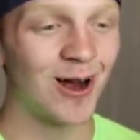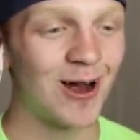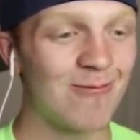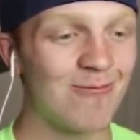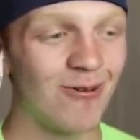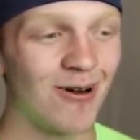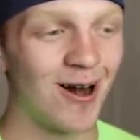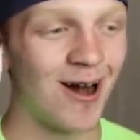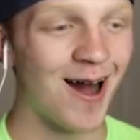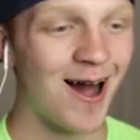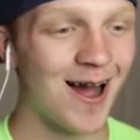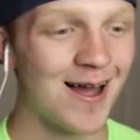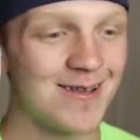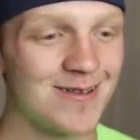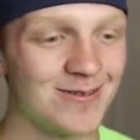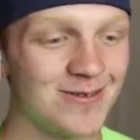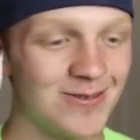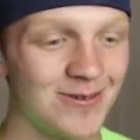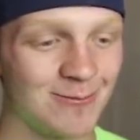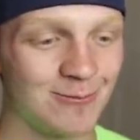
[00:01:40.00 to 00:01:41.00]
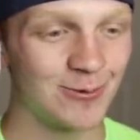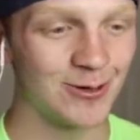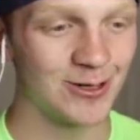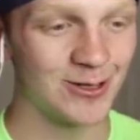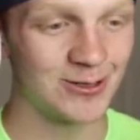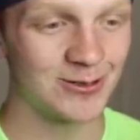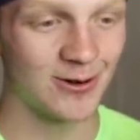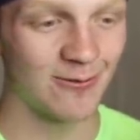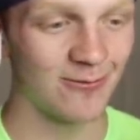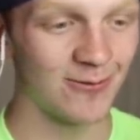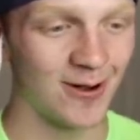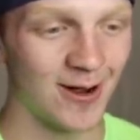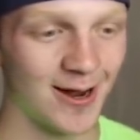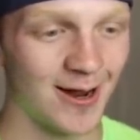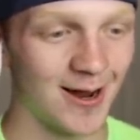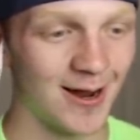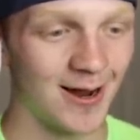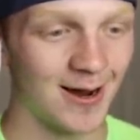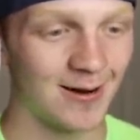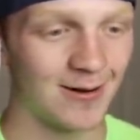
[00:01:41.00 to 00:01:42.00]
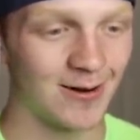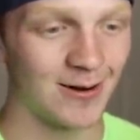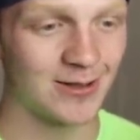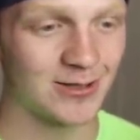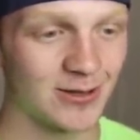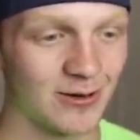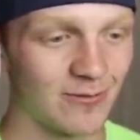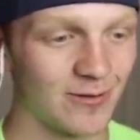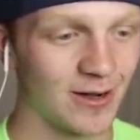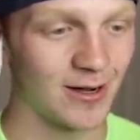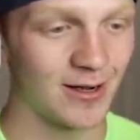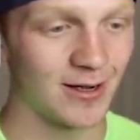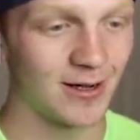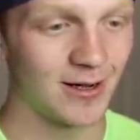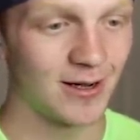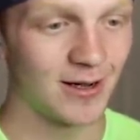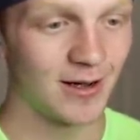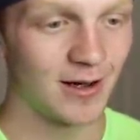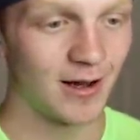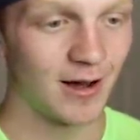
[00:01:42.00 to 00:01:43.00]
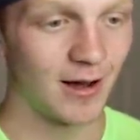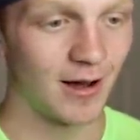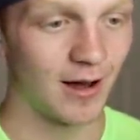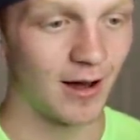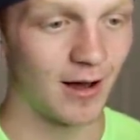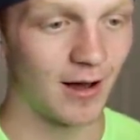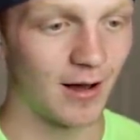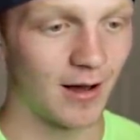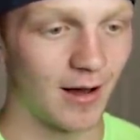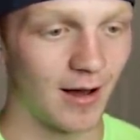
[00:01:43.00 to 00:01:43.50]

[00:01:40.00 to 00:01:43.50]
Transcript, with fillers: right behind you. I'll tell you where Shark is. I know where Shark is. Who's right next to me?